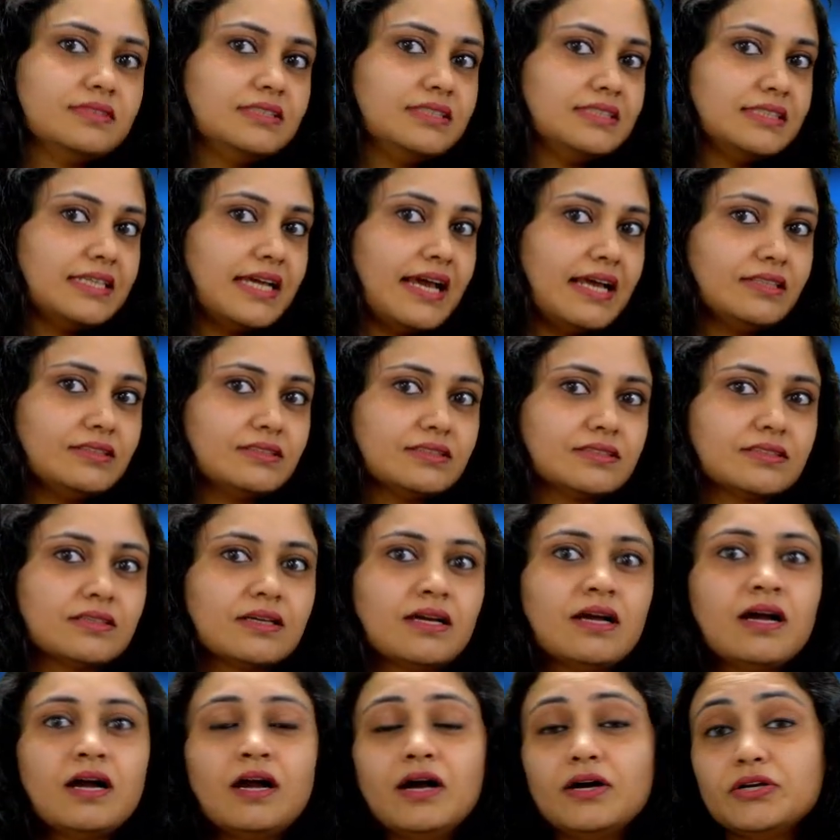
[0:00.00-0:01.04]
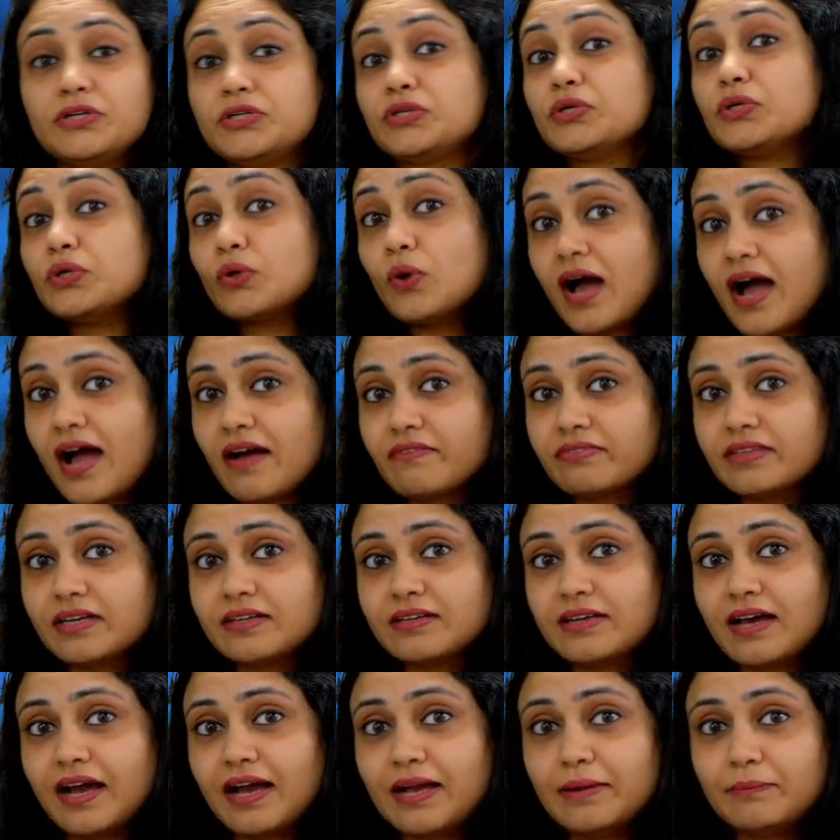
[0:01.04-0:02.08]
Yes. Do you have the
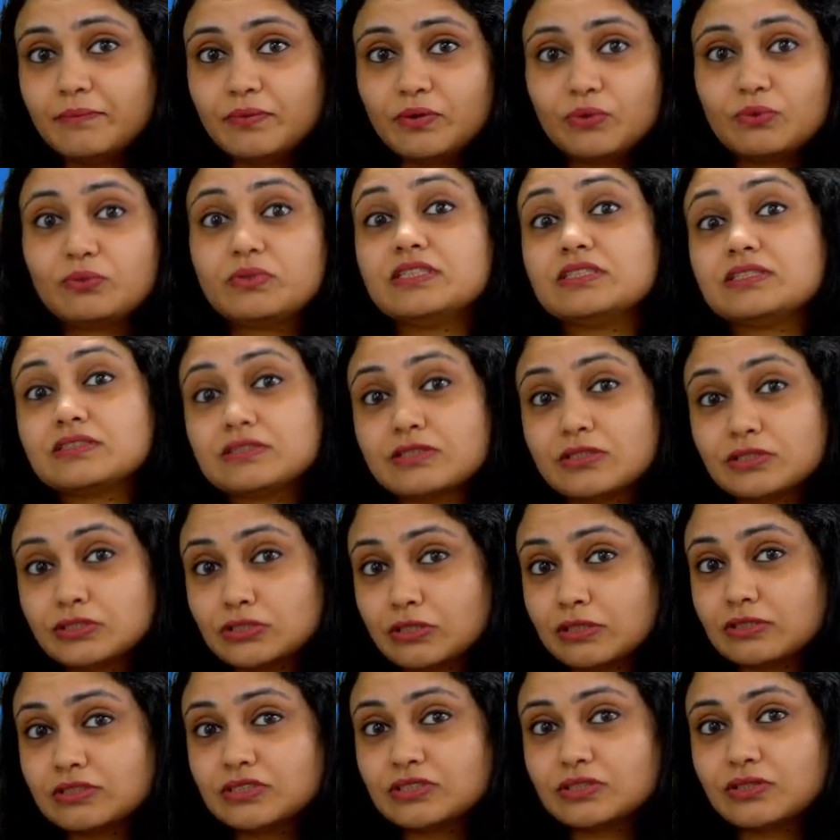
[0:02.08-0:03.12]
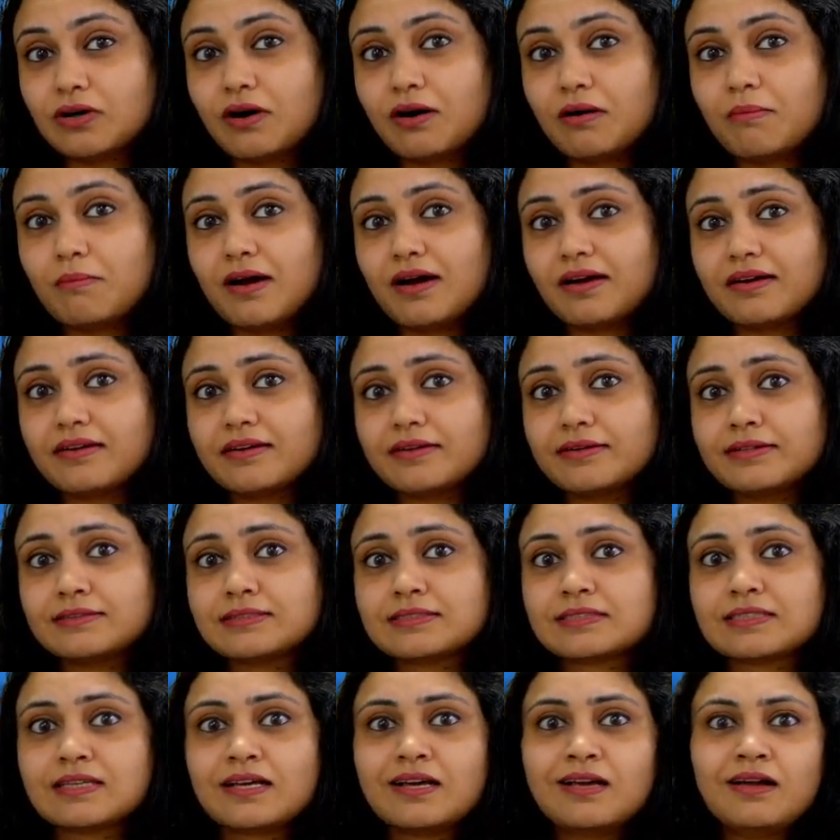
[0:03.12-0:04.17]
time to research on stock markets?
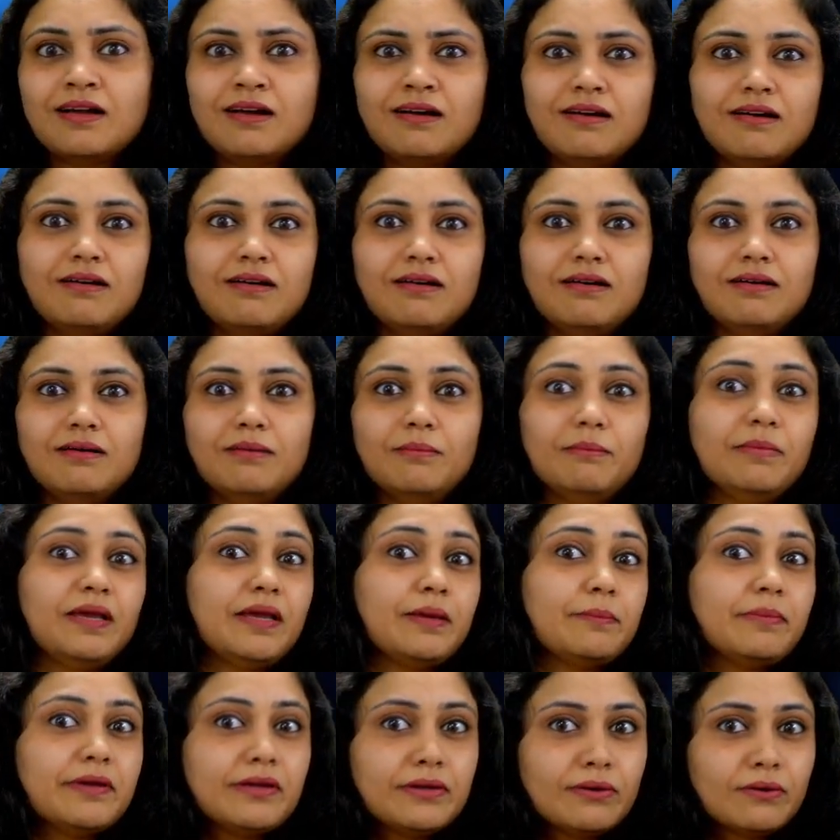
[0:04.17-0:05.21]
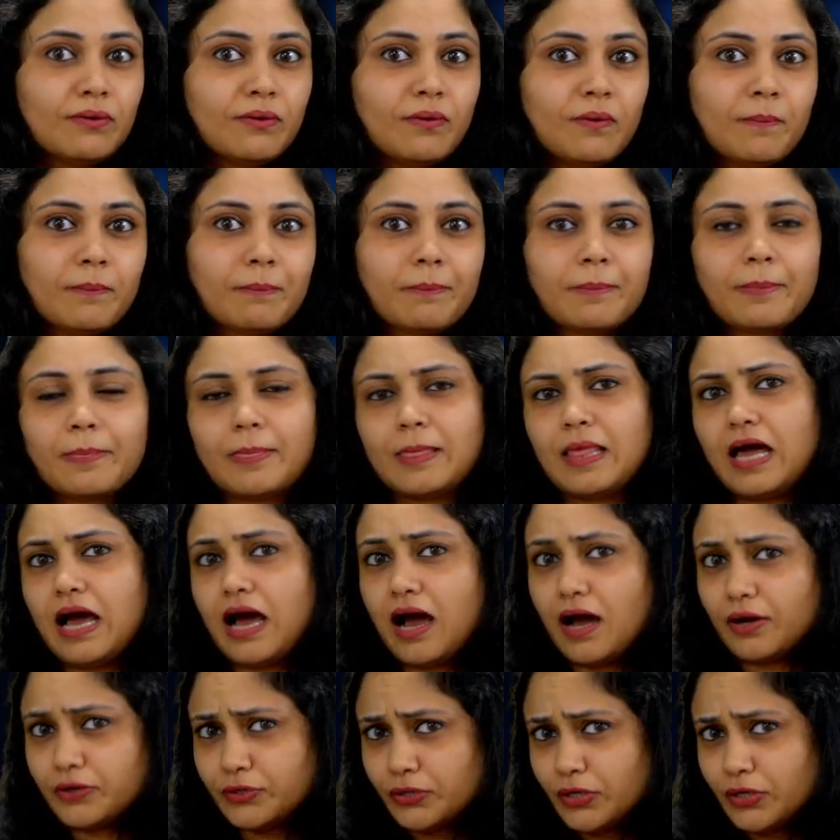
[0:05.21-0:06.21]
Maybe no. Do